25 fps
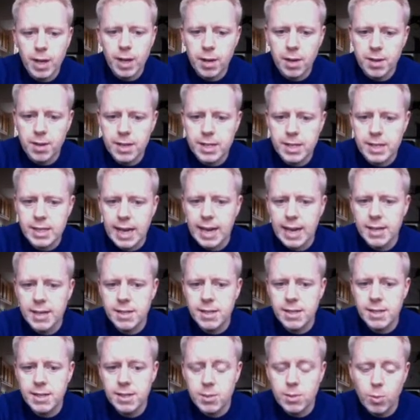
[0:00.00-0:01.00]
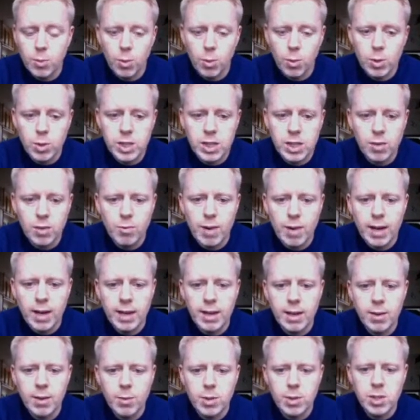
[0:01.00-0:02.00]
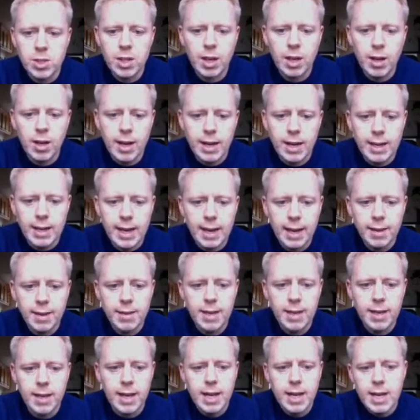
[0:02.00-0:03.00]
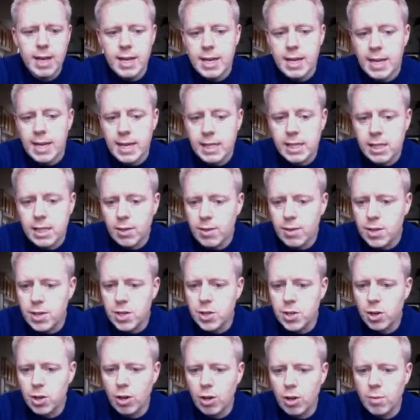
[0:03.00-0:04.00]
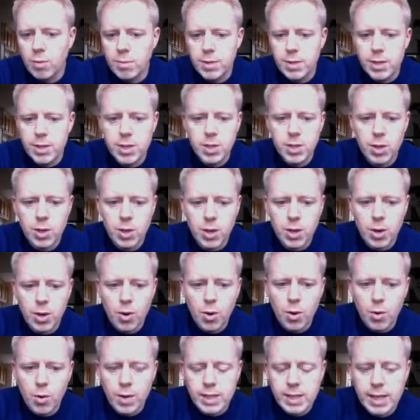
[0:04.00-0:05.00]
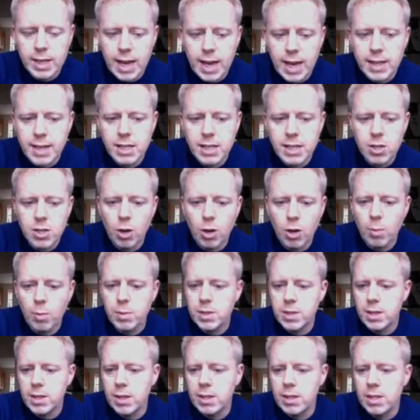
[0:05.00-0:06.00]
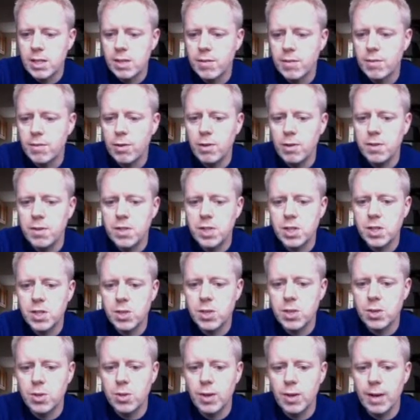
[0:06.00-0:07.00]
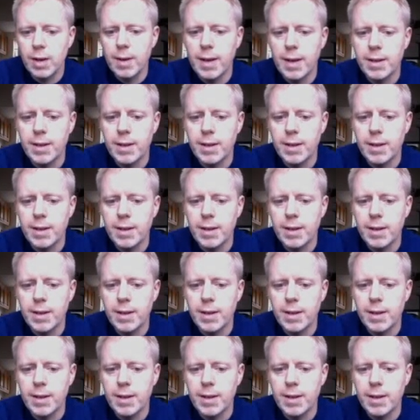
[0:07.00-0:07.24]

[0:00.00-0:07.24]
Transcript: Are there stanzas? What's the line length? Is there enjambment, or is it end stopped, and is it full of caesura?